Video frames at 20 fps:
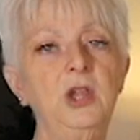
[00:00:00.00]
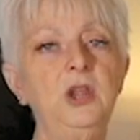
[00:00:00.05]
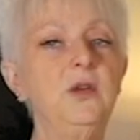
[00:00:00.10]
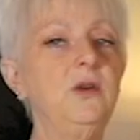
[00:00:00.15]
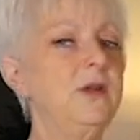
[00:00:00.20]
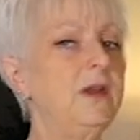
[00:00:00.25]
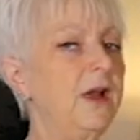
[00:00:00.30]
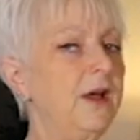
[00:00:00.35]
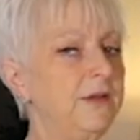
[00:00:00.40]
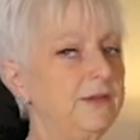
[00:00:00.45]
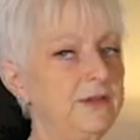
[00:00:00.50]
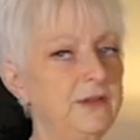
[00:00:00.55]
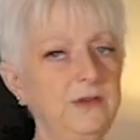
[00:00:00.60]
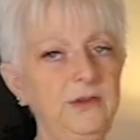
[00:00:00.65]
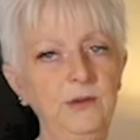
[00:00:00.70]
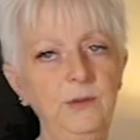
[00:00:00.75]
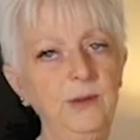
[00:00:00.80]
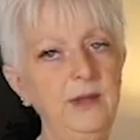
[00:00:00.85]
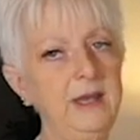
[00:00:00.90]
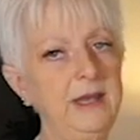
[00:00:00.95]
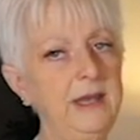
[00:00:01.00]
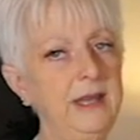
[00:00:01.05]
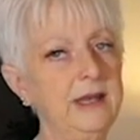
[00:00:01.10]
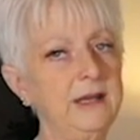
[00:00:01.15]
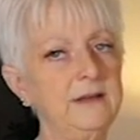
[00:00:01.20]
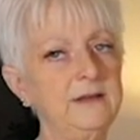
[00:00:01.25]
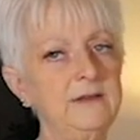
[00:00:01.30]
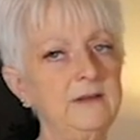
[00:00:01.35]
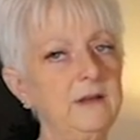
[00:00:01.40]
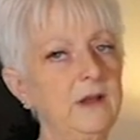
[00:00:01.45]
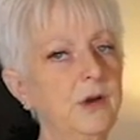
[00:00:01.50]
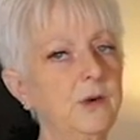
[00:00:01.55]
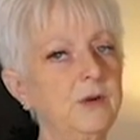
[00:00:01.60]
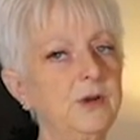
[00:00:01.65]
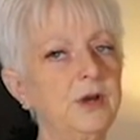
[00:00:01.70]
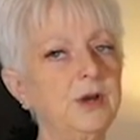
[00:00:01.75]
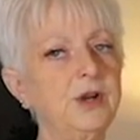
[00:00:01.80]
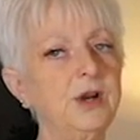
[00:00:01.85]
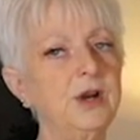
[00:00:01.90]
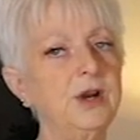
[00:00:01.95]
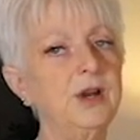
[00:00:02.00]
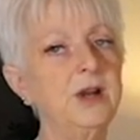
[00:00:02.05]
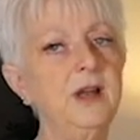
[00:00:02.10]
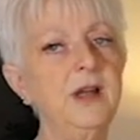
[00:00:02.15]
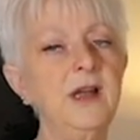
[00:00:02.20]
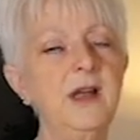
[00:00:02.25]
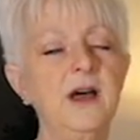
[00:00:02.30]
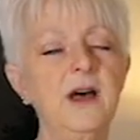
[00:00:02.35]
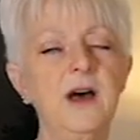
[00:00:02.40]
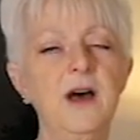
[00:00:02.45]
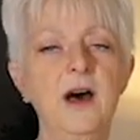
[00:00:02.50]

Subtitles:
You can also do it in a slow cooker